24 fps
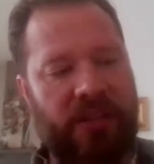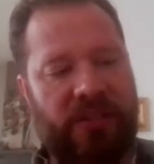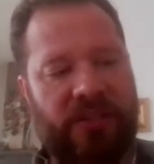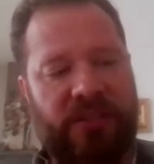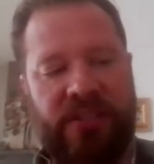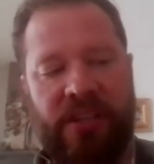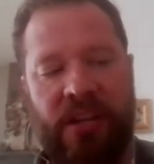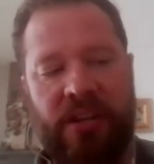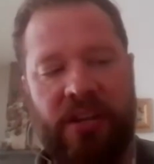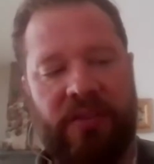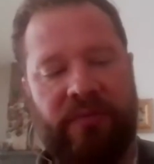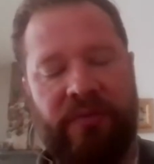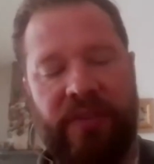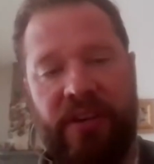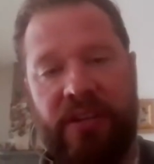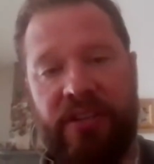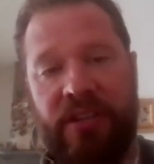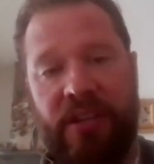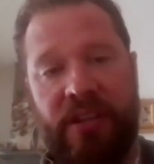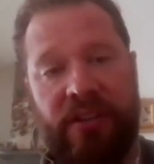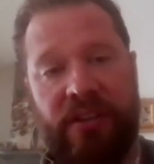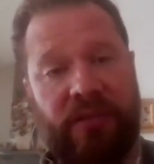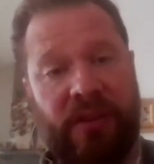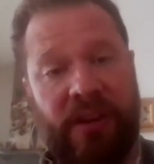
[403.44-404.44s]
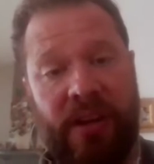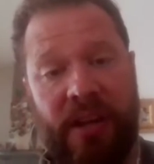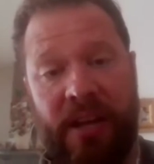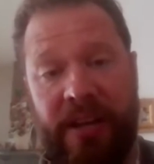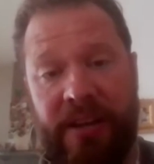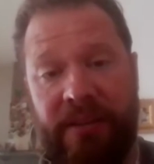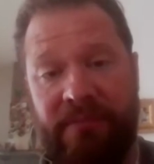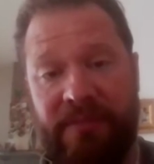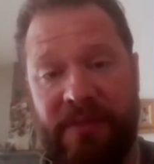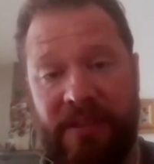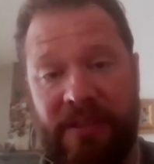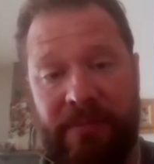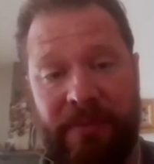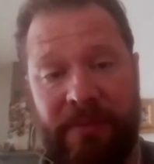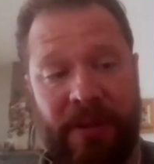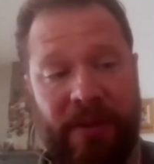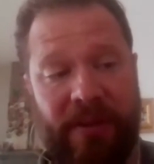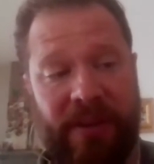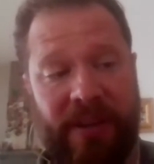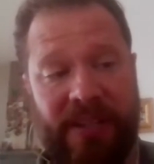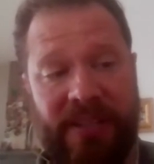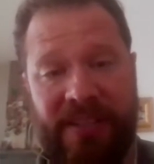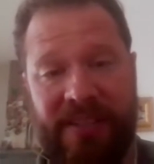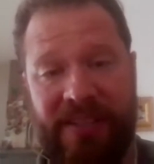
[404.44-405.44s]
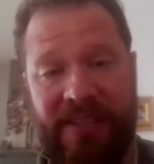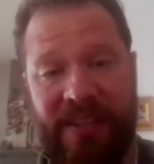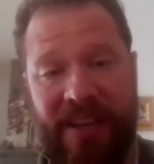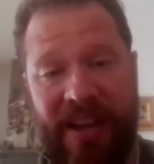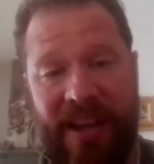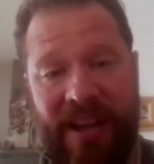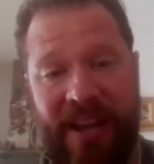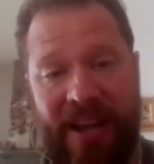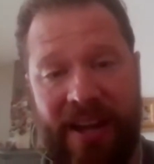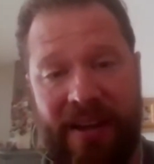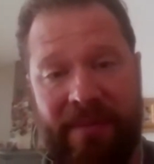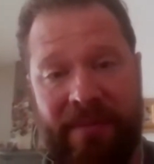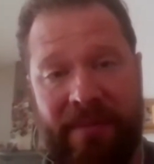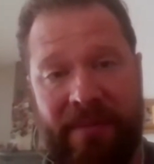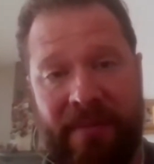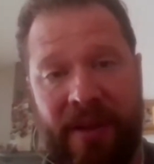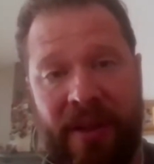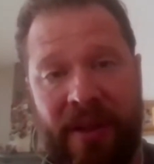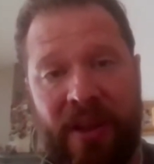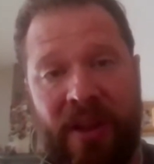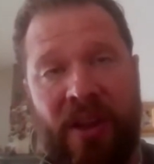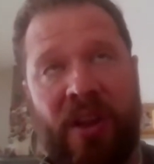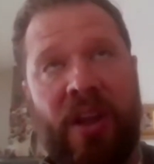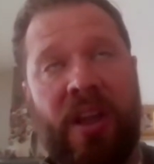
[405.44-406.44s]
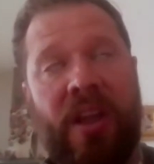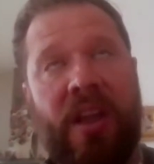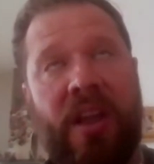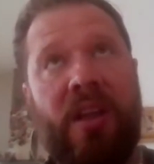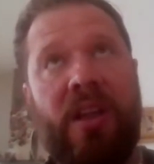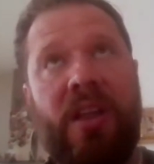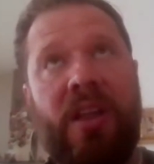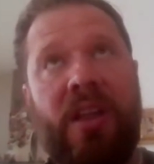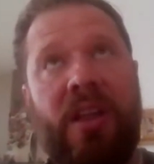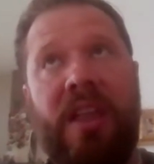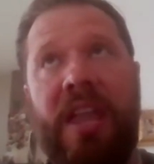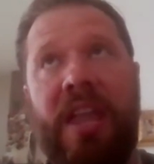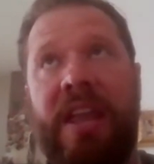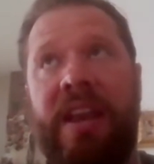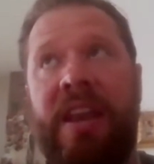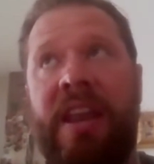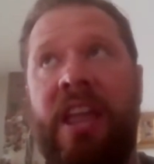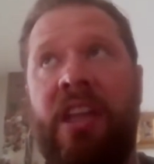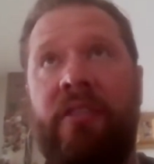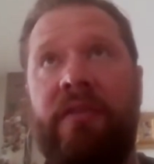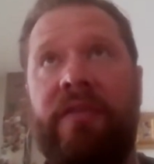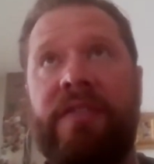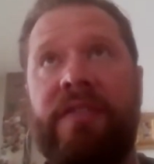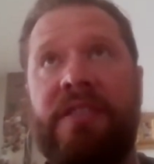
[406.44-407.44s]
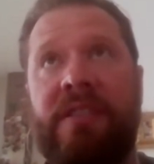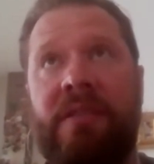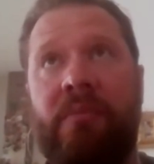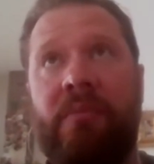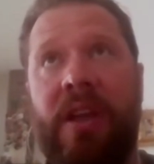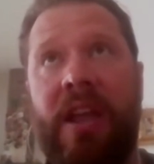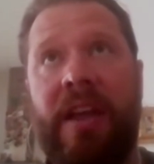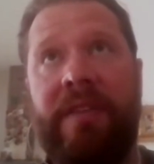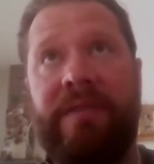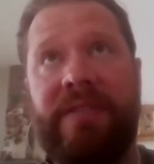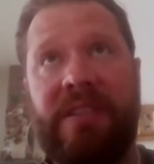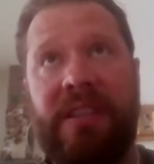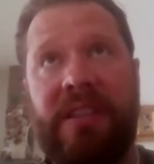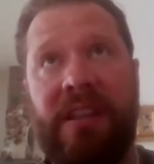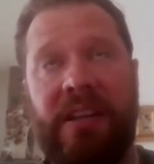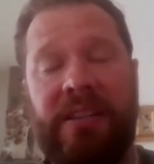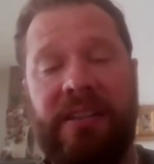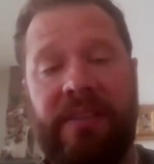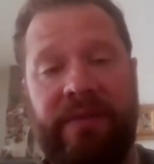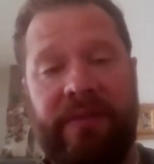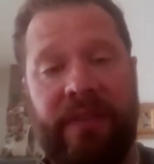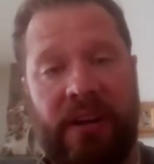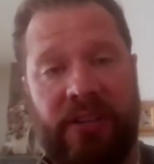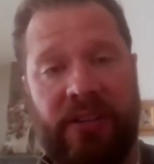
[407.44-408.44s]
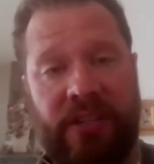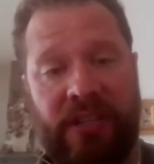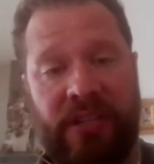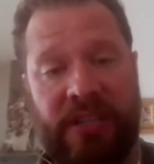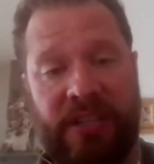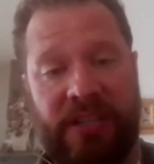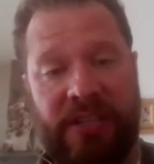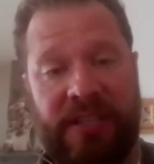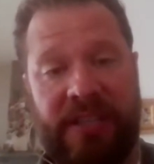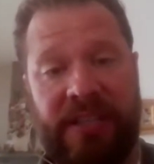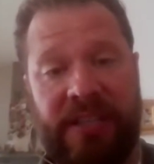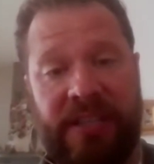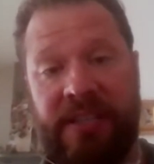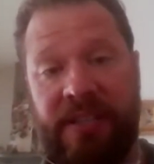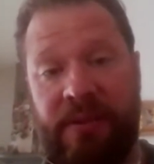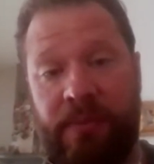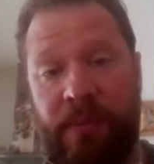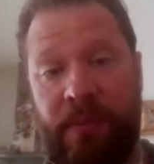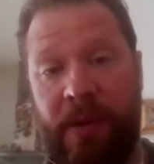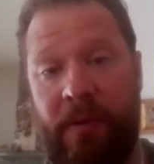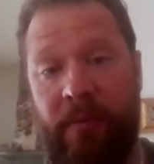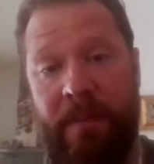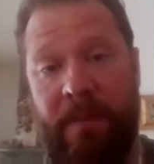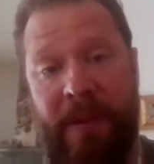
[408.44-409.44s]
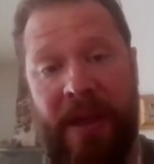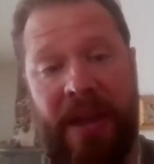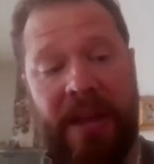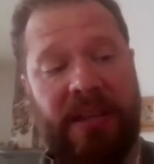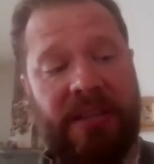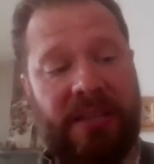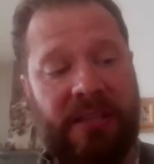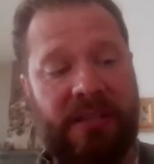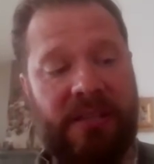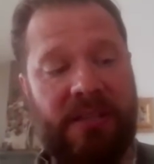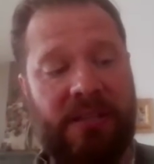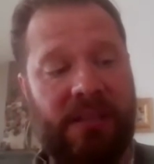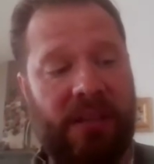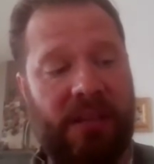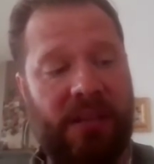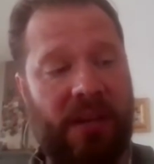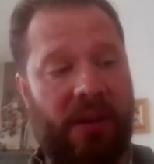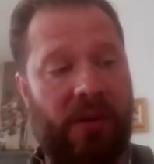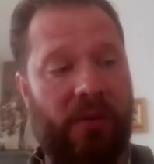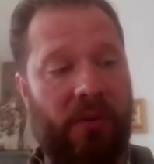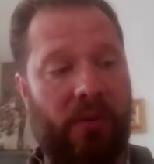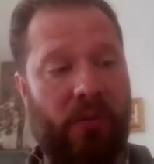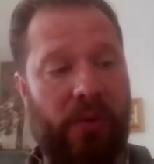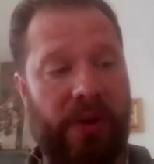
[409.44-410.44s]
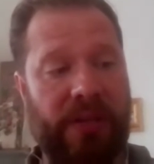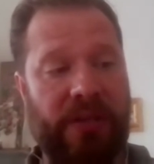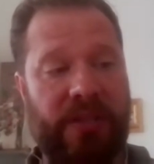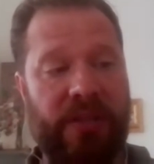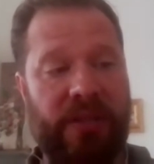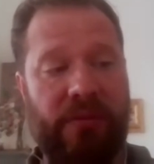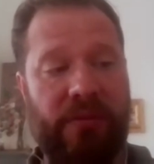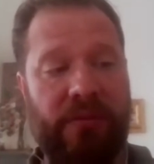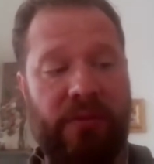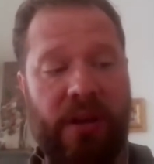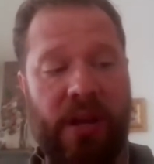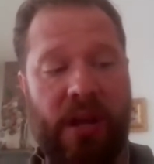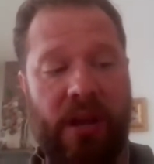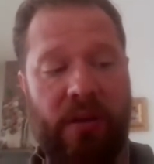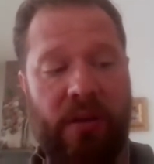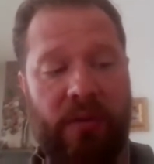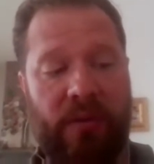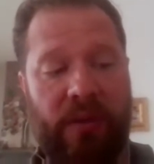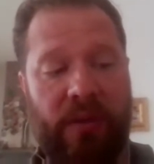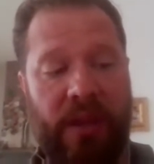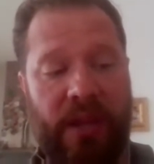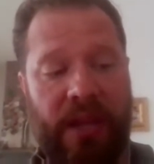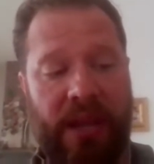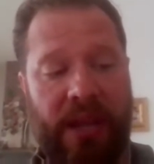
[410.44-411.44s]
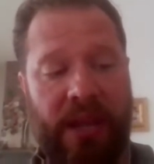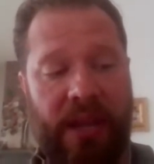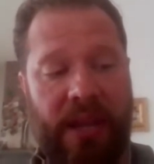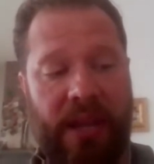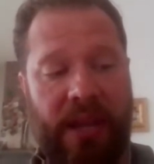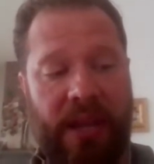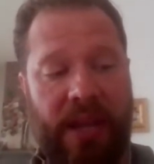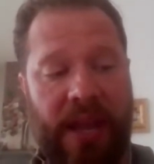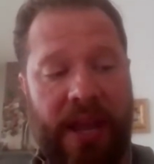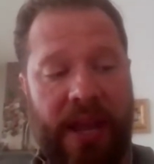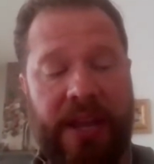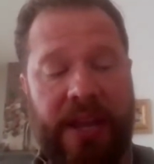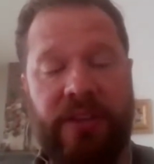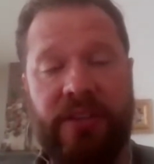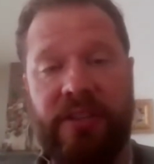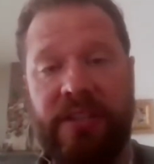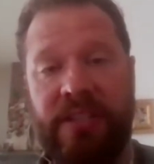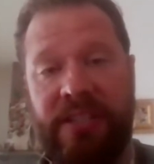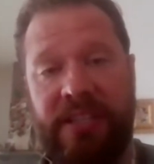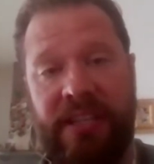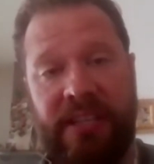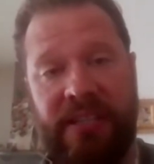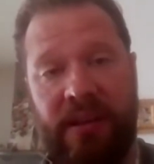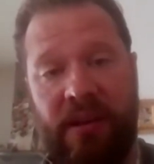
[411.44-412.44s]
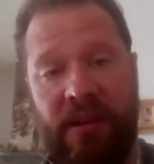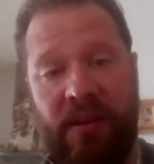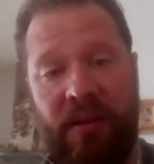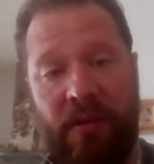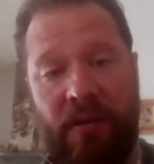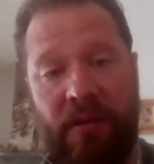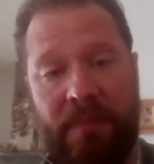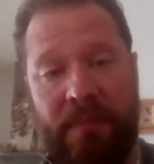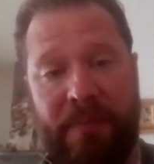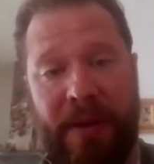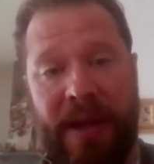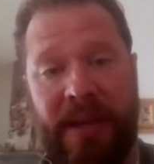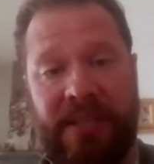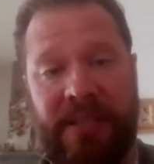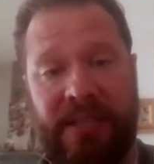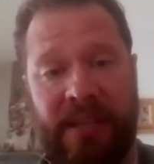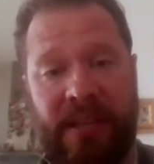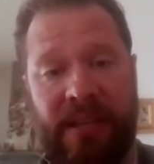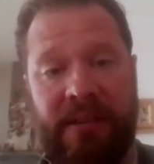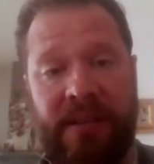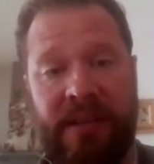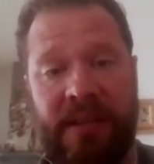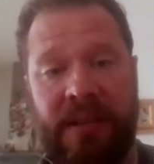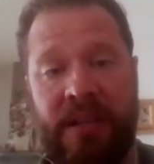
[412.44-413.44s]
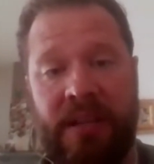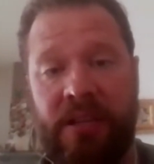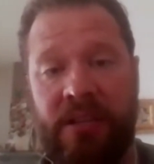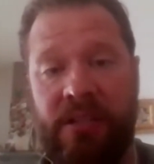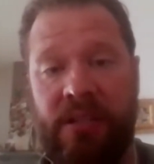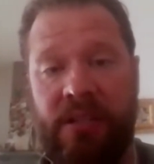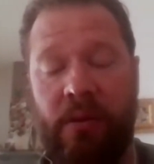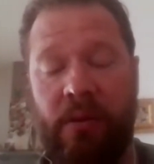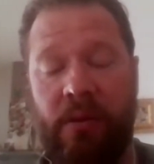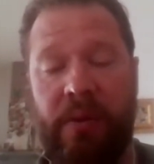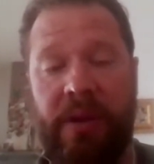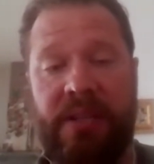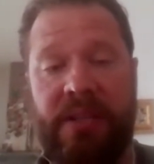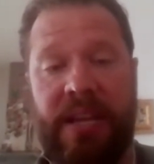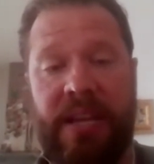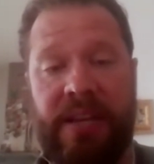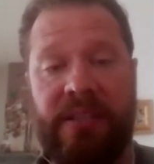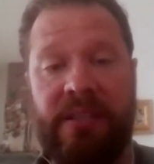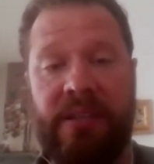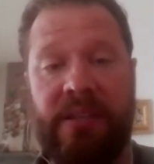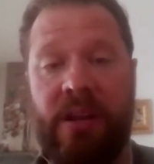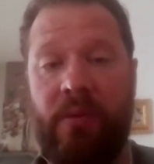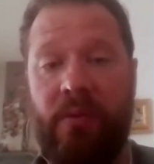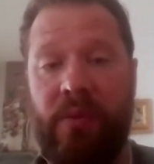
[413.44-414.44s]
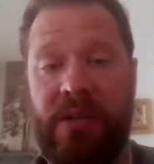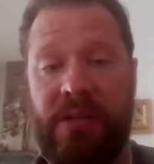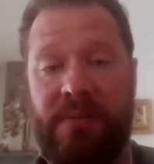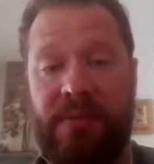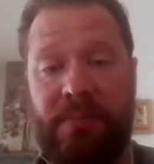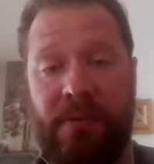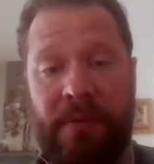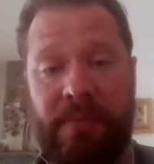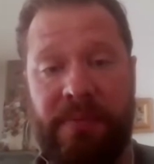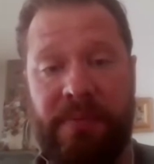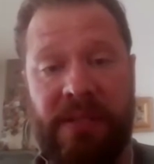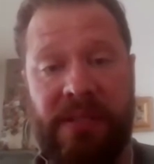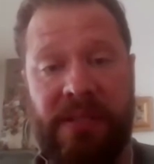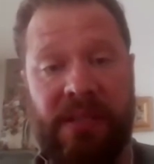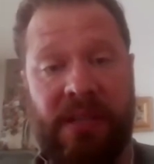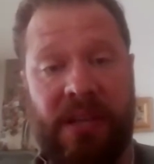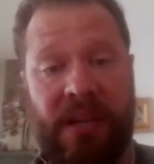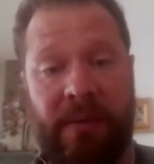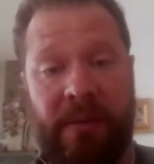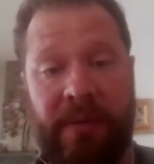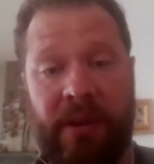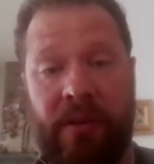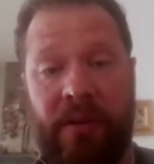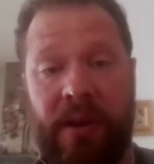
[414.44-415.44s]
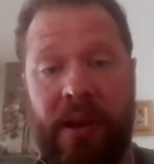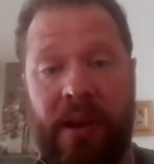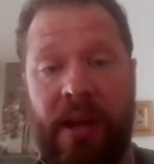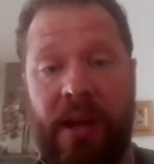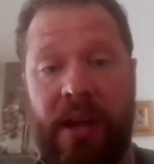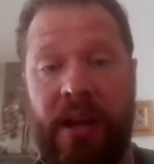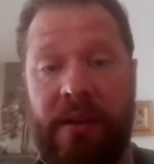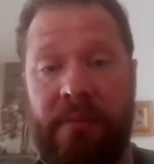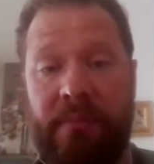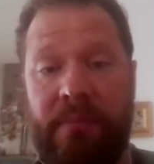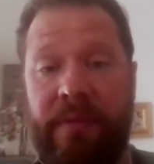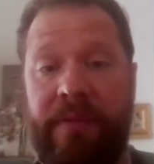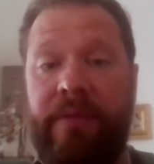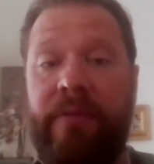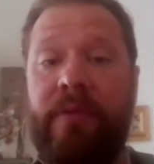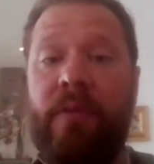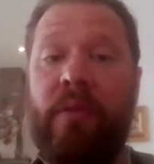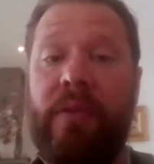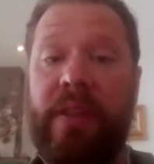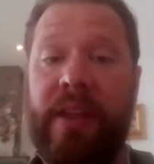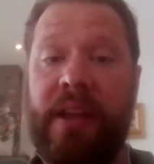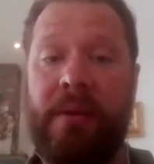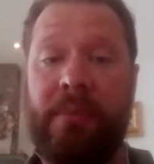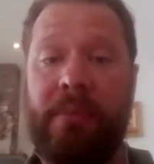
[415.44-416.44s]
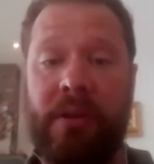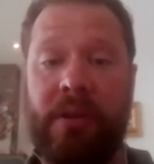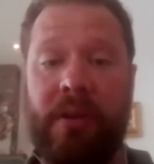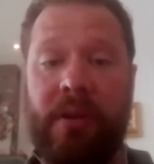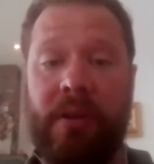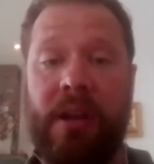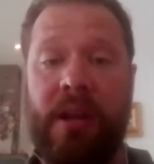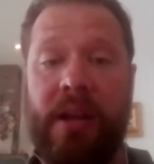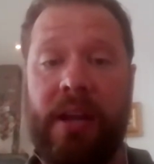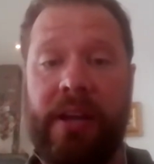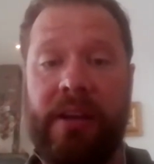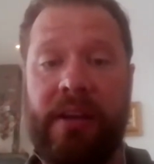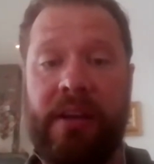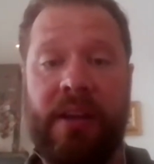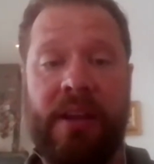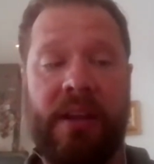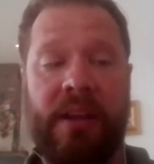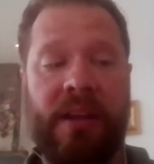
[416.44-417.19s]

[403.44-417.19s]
search and research online, to be honest. In Hilversum, we have a slight advantage because this is where we're based. So we do know the agencies a lot better. So we tend to know which properties are coming online before they come online.